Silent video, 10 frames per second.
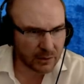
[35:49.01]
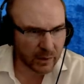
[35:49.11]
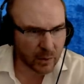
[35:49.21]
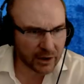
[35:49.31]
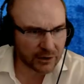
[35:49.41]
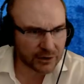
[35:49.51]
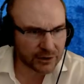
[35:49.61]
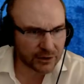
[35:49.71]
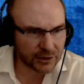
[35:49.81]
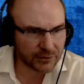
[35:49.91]
we want you to
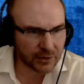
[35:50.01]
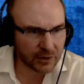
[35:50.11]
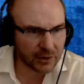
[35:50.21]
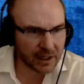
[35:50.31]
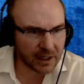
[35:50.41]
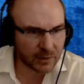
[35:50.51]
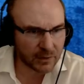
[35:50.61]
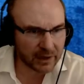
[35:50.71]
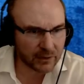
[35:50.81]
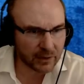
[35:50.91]
do for us
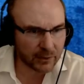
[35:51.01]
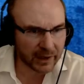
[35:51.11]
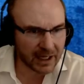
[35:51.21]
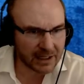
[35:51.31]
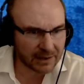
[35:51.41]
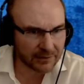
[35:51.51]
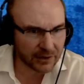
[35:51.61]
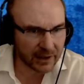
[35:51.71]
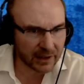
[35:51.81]
whatever we ask of you.